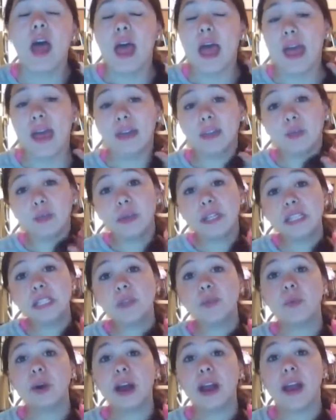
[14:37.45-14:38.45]
And the
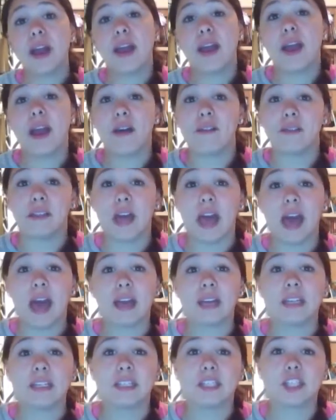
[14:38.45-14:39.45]
reason why I have
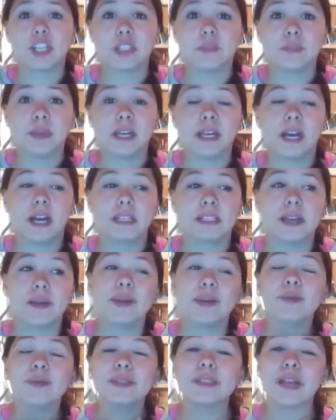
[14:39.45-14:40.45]
that is just because
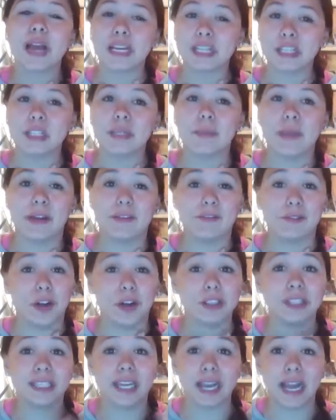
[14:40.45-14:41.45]
it was actually my
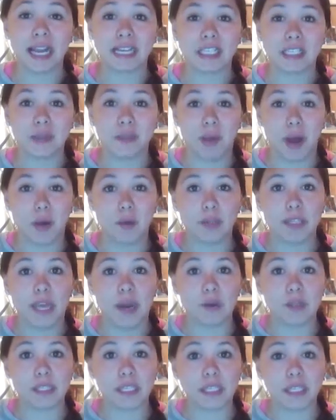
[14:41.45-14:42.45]
fault, and I actually bought one
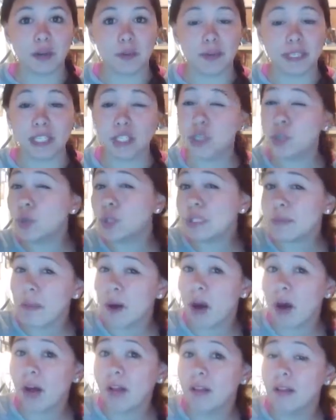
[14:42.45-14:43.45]
that was a little bit too
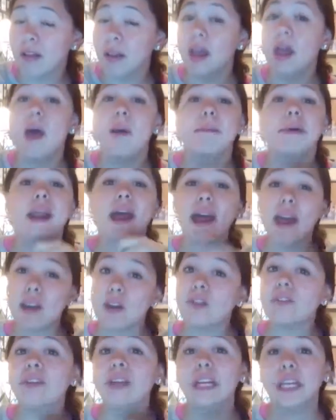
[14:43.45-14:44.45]
small, but I had
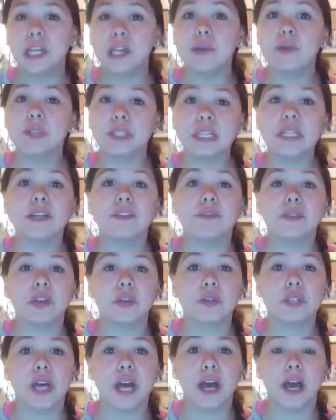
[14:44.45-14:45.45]
already used it a few
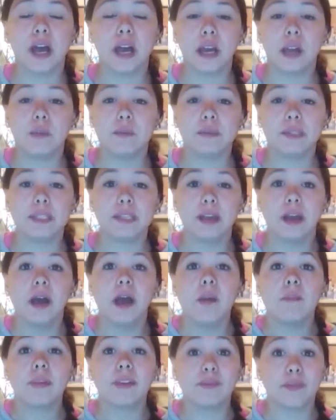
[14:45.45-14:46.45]
times
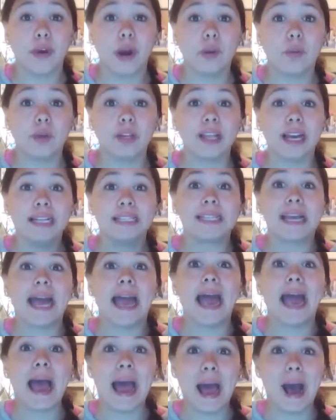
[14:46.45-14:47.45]
before I realized
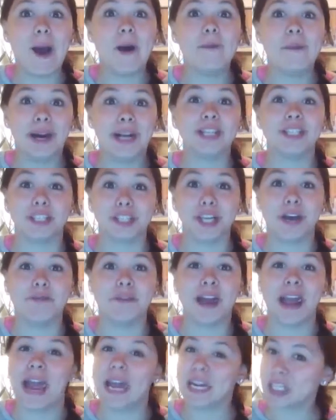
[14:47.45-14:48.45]
how much stuff
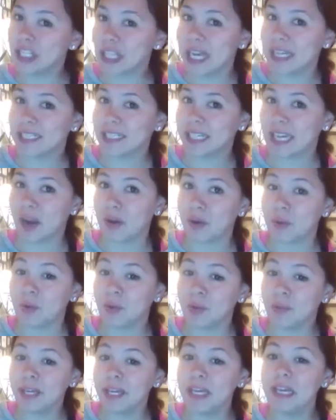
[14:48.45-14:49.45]
I actually had to carry
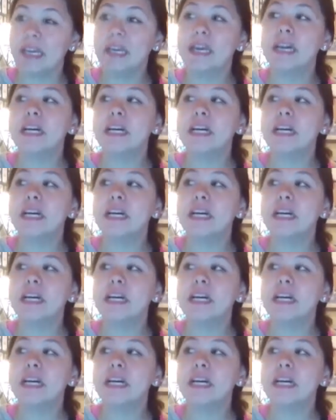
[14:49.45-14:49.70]
with me.